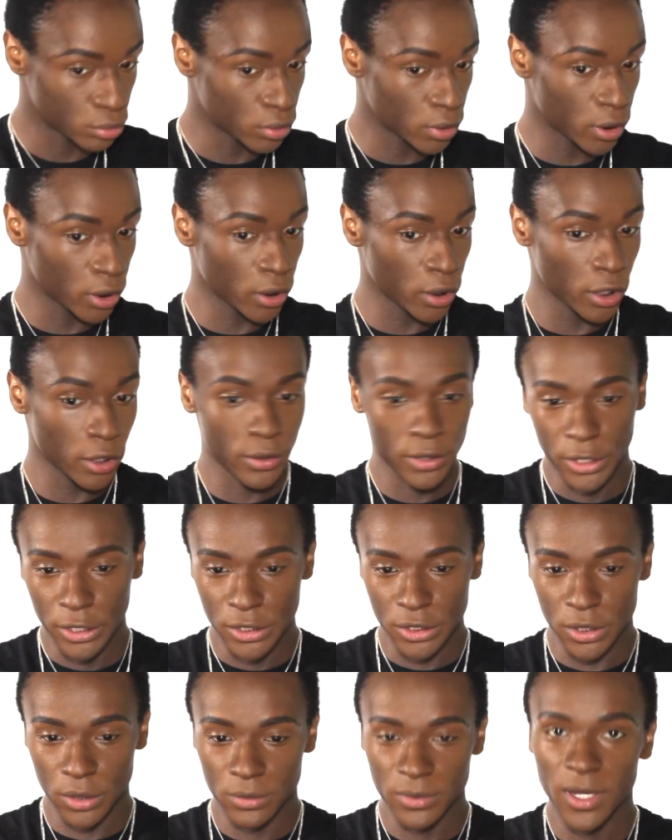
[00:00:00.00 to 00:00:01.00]
Right.
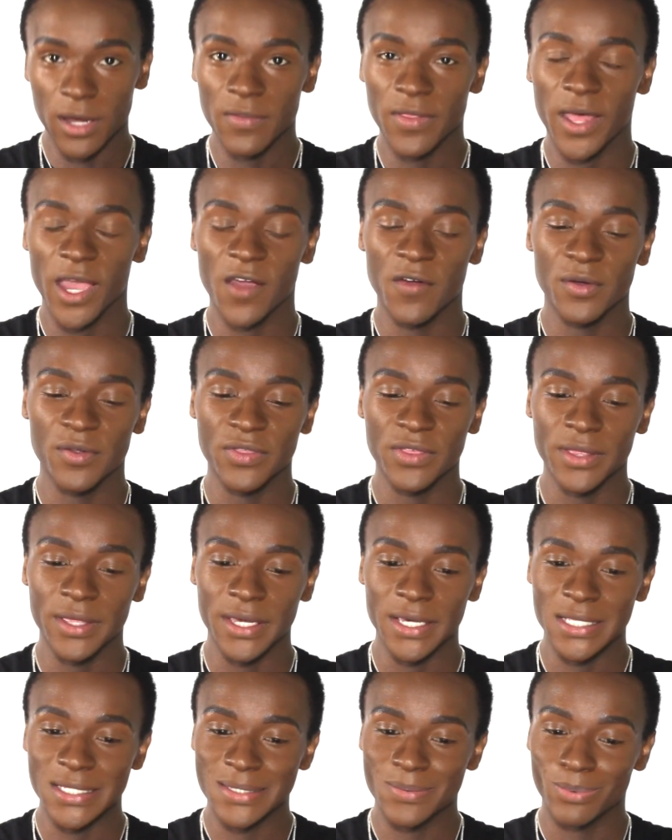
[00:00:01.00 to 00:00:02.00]
So now that
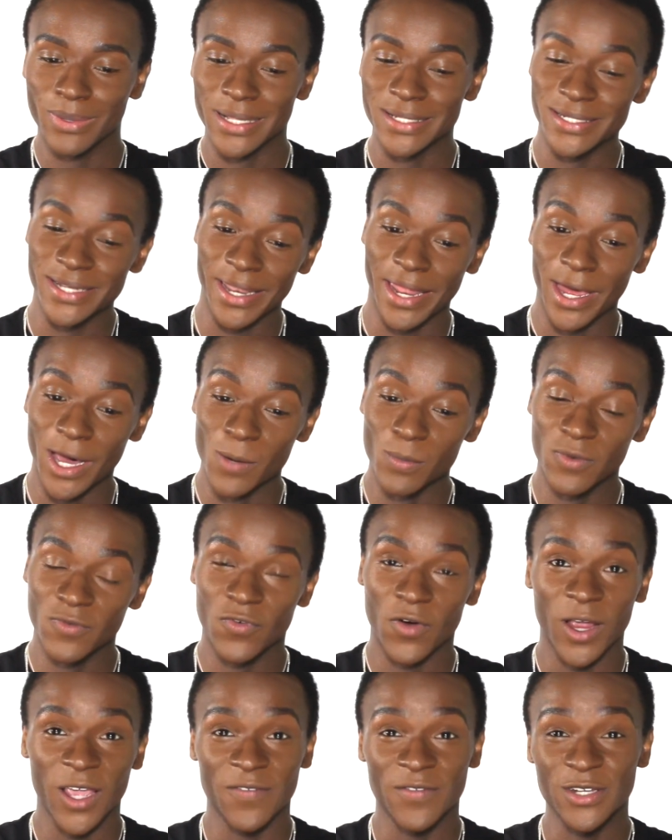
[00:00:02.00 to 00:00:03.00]
everything is blended out,
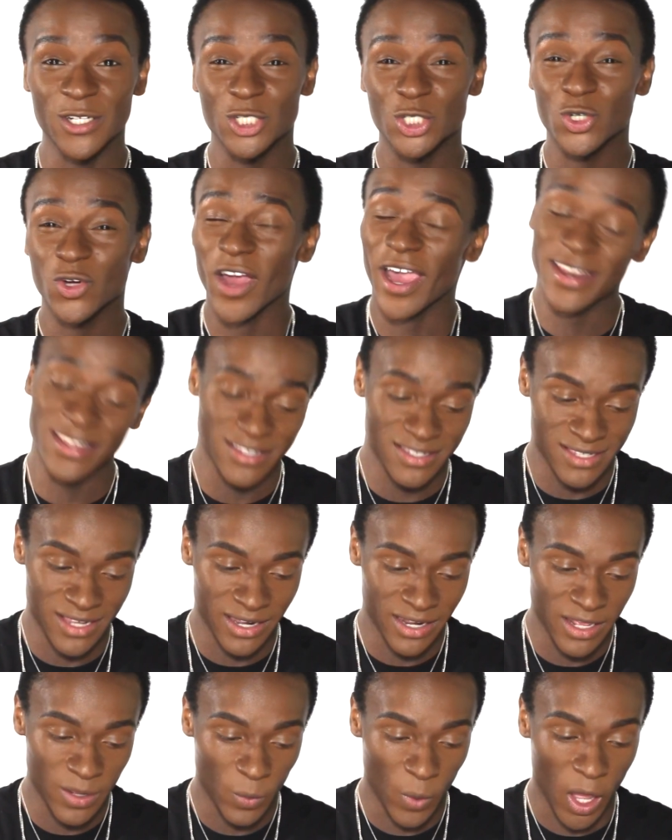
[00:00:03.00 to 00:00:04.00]
before I even try to
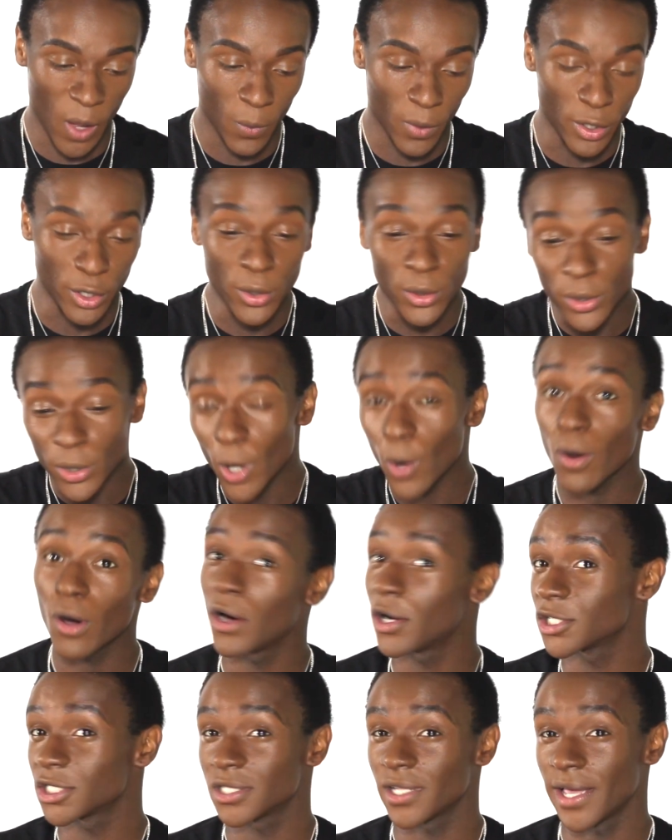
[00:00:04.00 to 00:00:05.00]
set it, I want no
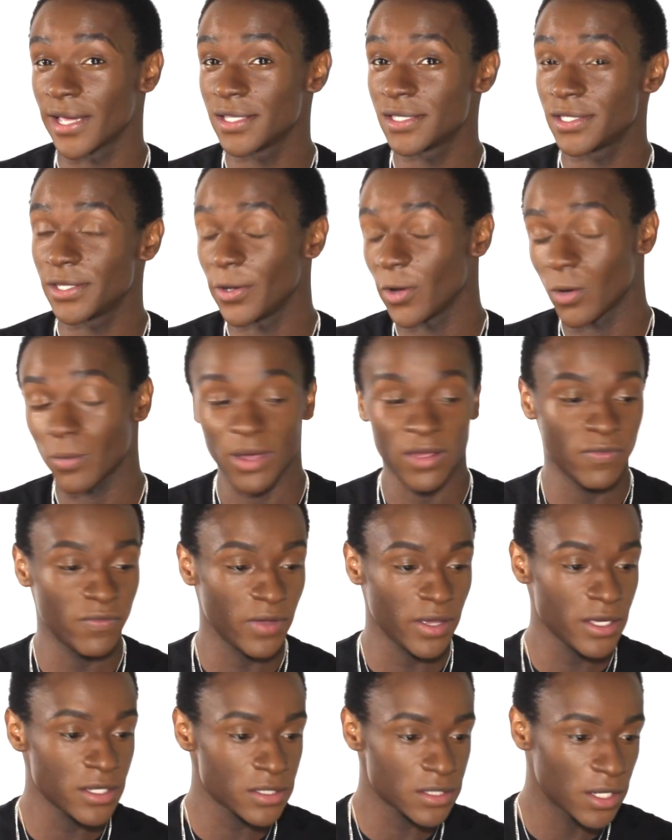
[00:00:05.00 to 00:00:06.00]
harsh lines sitting on my
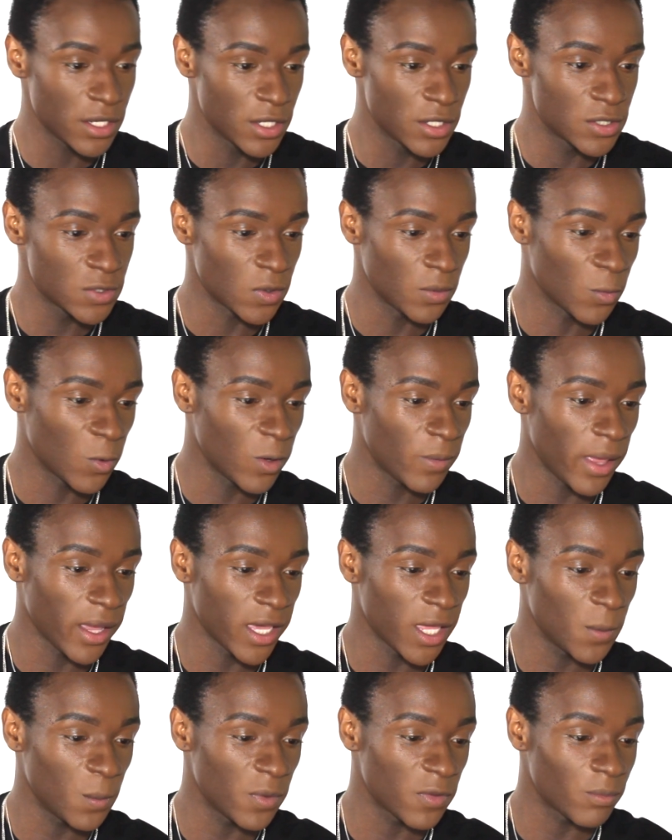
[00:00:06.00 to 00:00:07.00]
face. So I'm going
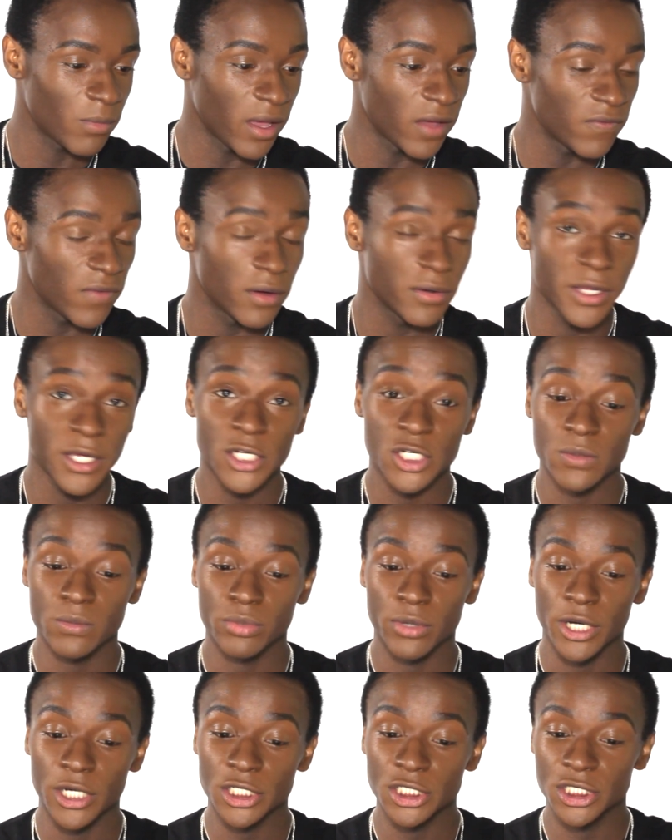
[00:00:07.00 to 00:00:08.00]
back in with my foundation
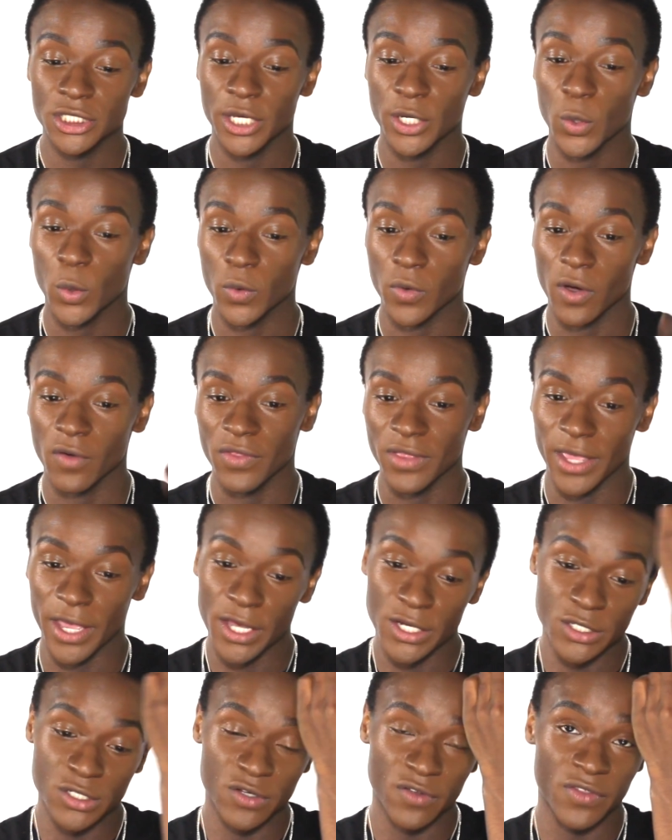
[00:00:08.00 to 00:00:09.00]
brush and going around the
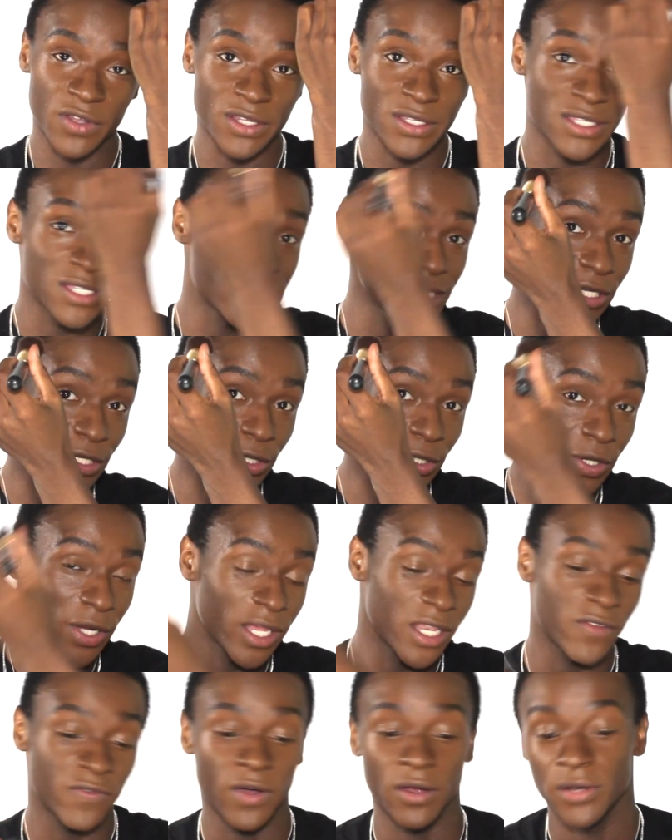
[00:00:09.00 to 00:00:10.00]
edges of the concealer
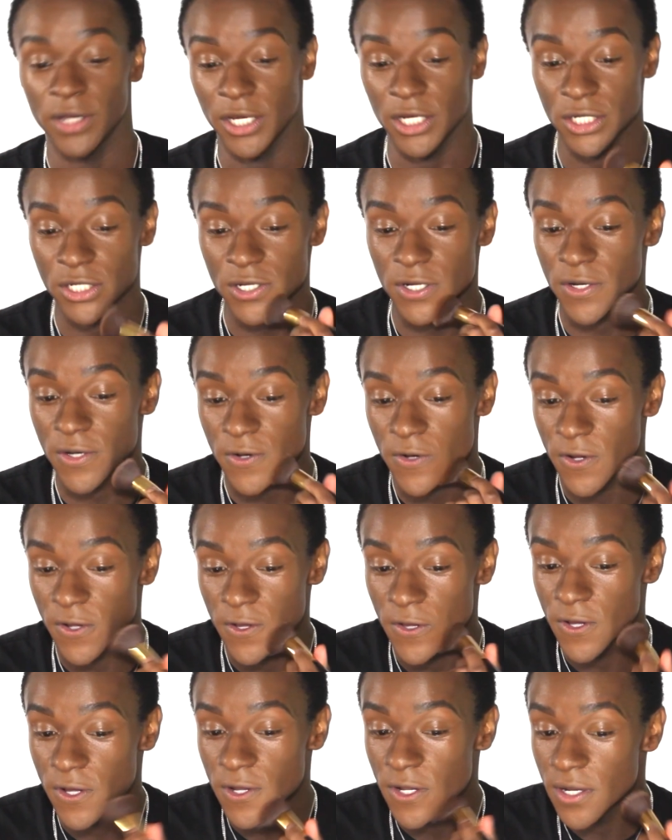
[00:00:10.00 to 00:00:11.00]
and the foundation
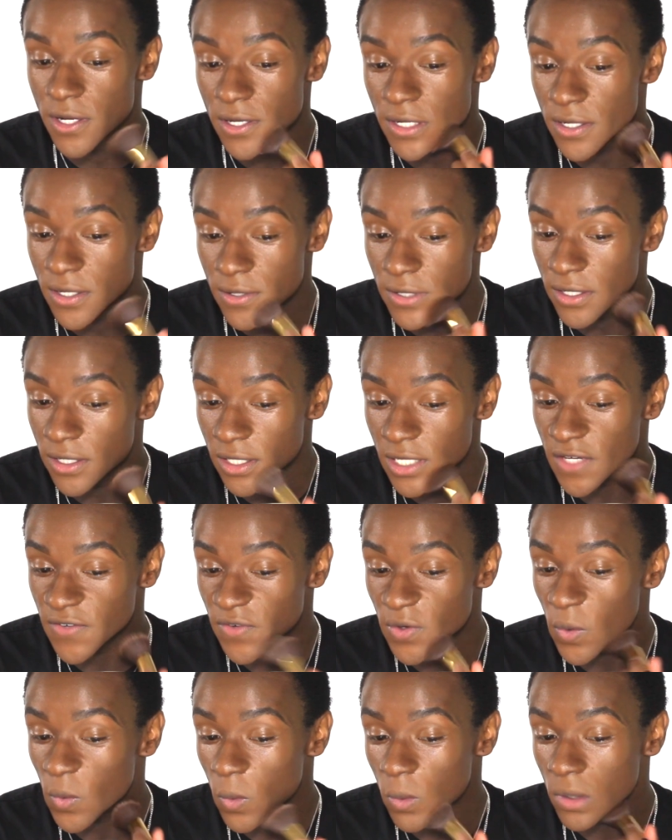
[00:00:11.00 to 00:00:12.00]
to
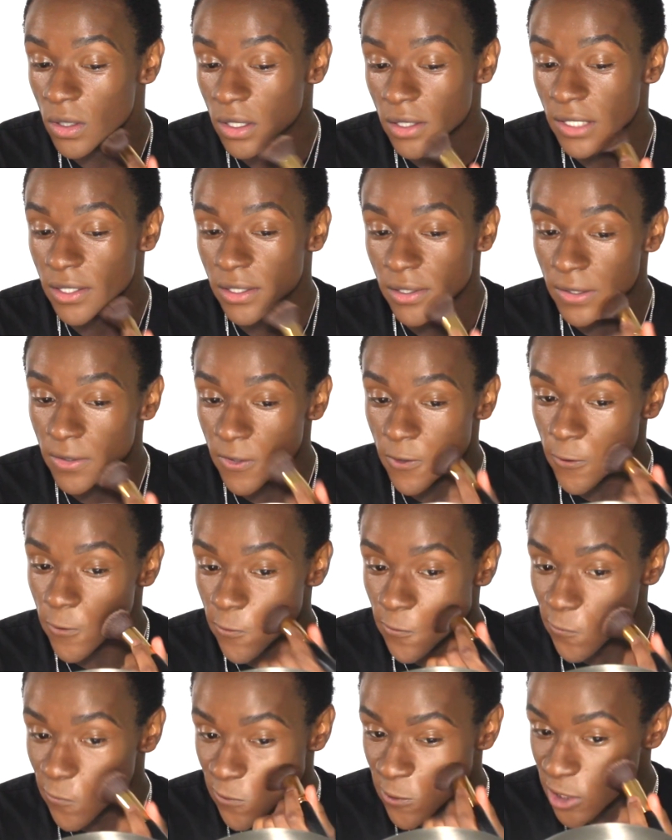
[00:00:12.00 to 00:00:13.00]
give it
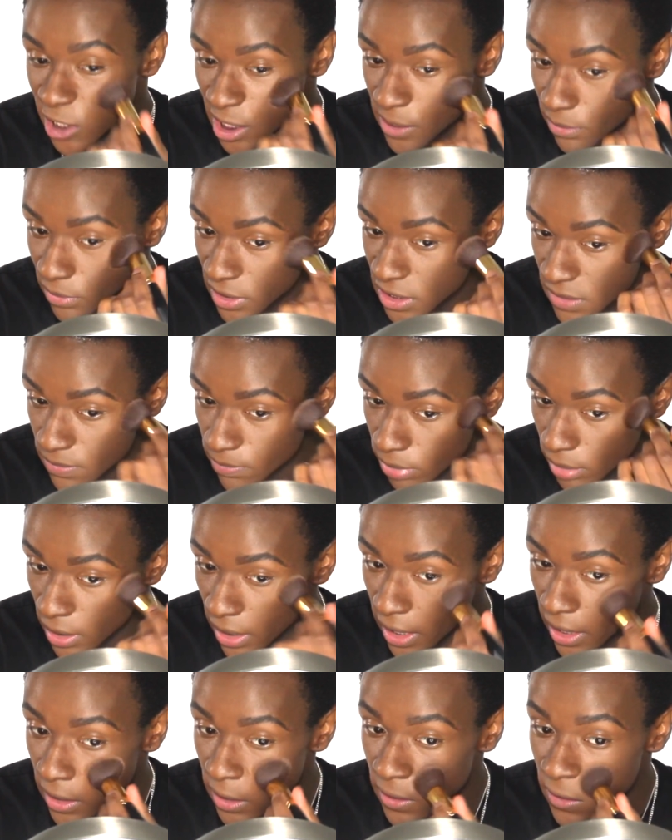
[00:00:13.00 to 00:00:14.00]
one seamless
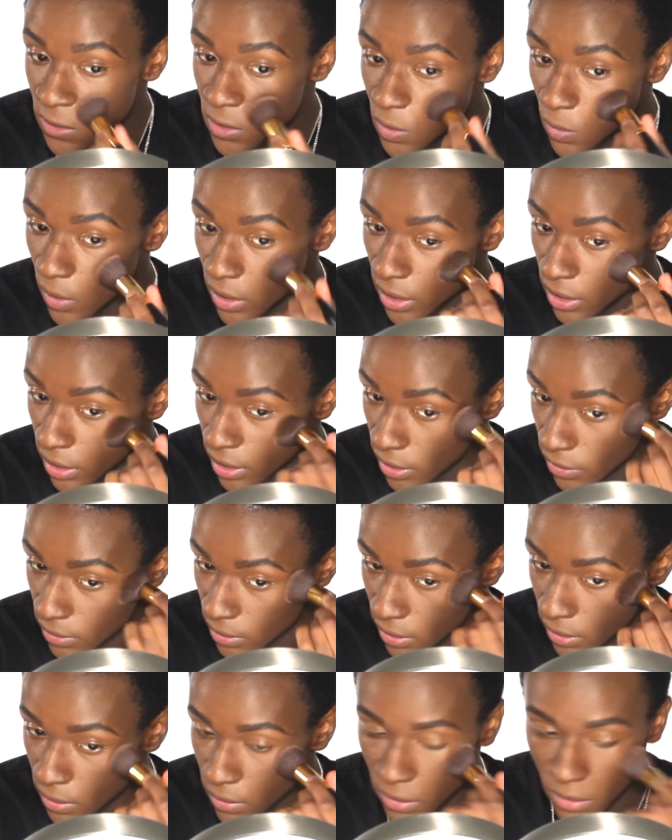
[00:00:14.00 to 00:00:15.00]
blend into one
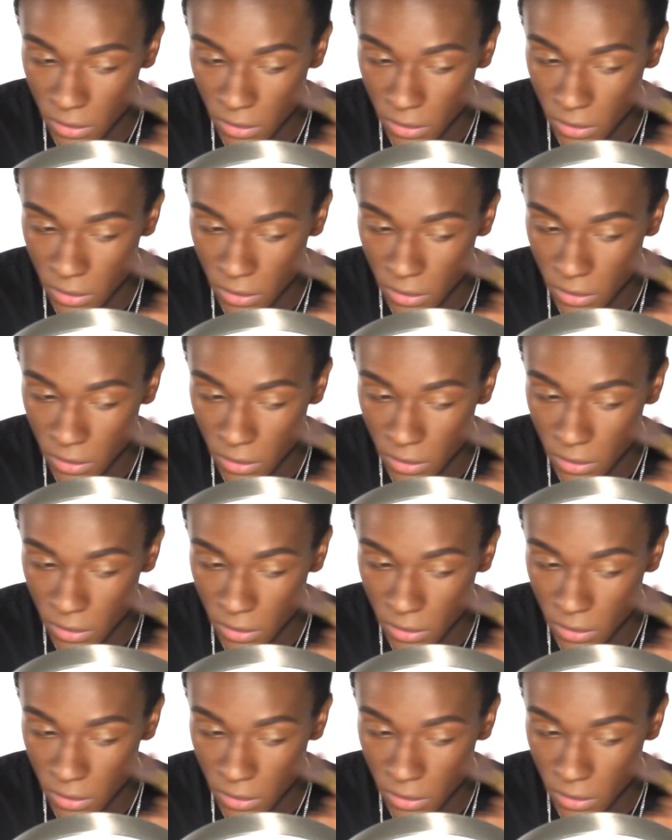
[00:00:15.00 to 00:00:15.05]
another.